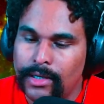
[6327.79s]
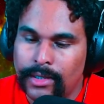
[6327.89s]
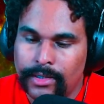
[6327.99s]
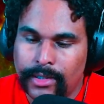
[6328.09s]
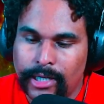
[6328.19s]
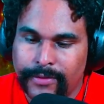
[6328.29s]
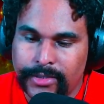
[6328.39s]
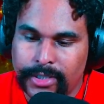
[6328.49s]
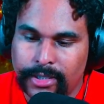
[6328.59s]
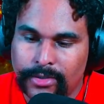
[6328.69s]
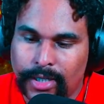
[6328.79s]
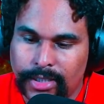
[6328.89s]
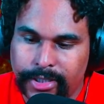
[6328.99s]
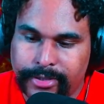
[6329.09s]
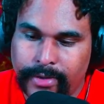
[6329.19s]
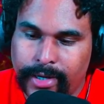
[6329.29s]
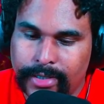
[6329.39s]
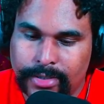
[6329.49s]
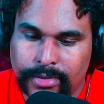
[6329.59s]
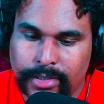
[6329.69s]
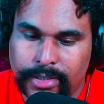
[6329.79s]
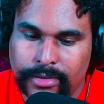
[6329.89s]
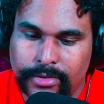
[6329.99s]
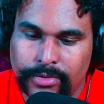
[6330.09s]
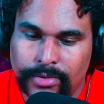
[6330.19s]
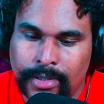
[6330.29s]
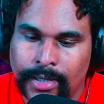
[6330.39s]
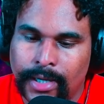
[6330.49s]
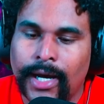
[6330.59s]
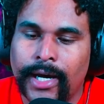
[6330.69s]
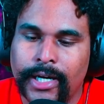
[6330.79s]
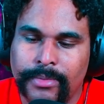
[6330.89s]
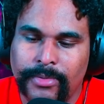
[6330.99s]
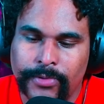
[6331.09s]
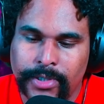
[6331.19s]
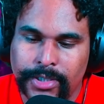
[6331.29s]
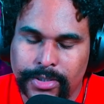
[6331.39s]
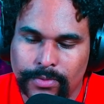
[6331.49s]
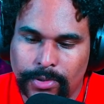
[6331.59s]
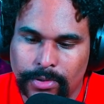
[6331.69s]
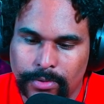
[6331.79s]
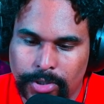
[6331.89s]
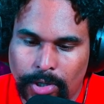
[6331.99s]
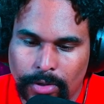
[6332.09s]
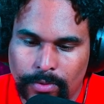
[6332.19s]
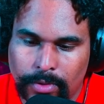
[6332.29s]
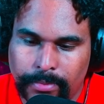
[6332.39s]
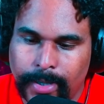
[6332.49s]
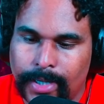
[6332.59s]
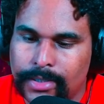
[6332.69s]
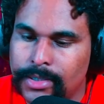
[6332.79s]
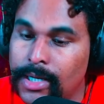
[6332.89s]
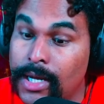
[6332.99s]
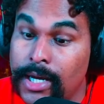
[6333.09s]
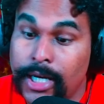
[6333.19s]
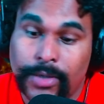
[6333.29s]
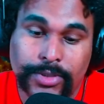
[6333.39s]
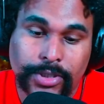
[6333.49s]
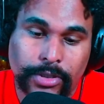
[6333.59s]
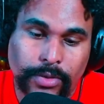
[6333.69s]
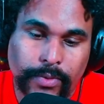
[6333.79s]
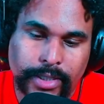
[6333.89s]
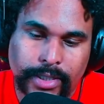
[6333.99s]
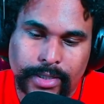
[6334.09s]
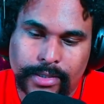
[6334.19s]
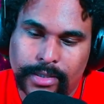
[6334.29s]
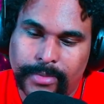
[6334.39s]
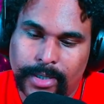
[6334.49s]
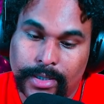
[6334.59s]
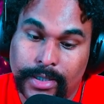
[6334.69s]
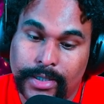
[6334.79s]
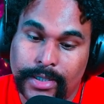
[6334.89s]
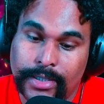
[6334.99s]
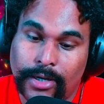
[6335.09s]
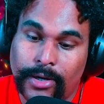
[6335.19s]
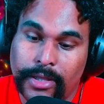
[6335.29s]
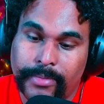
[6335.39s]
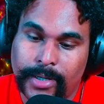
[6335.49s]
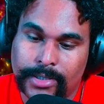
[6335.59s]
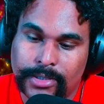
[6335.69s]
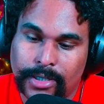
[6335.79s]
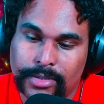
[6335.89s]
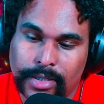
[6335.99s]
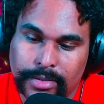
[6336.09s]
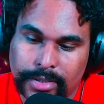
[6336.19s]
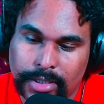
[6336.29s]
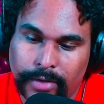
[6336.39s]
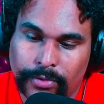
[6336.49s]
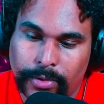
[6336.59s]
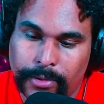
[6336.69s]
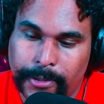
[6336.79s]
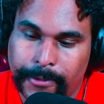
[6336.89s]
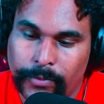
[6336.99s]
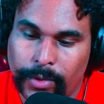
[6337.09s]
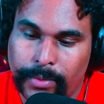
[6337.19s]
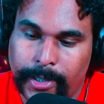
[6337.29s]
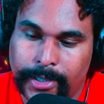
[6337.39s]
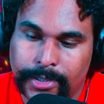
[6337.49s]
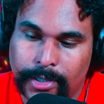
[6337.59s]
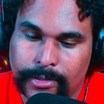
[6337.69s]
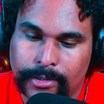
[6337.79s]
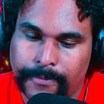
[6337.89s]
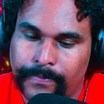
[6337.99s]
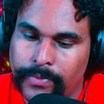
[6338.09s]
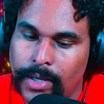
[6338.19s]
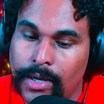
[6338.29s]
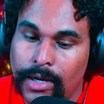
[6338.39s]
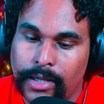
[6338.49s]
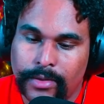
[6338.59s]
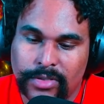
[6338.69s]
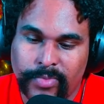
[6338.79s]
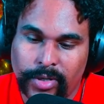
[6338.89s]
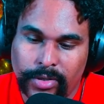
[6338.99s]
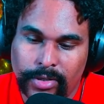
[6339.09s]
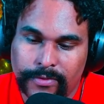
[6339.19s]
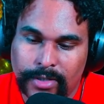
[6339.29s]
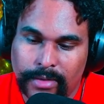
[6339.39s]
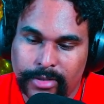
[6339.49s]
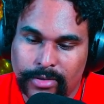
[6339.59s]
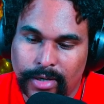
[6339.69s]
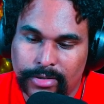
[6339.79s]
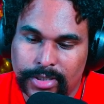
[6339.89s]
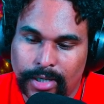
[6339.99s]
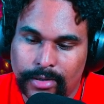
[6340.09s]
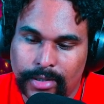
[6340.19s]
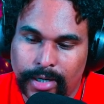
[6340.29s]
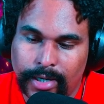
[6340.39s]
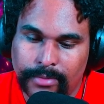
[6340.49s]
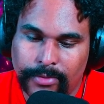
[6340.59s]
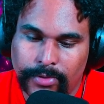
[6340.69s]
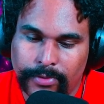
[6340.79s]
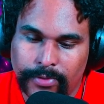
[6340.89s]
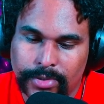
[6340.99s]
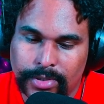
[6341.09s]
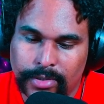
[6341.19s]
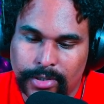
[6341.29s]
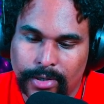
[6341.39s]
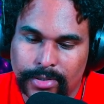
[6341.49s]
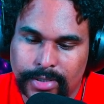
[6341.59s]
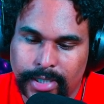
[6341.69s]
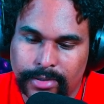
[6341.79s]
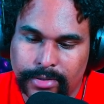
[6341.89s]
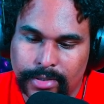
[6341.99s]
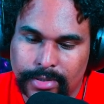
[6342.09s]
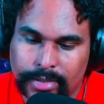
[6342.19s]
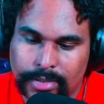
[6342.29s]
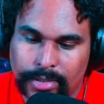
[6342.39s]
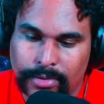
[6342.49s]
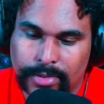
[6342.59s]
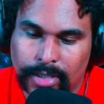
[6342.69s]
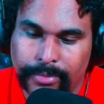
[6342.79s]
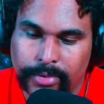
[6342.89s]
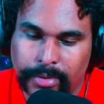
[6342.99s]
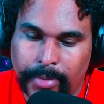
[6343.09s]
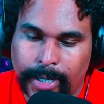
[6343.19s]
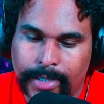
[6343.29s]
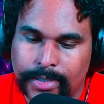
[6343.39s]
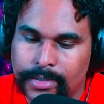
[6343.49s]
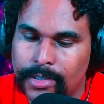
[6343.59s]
They'd have to get across the track so they could hide before the engine car rolled past. It was the only way to get to the bo- get on the boxcars without discovery by a conductor. There was barely enough time to crouch down and hide before the first of the cars settled in a slow slumbering pass.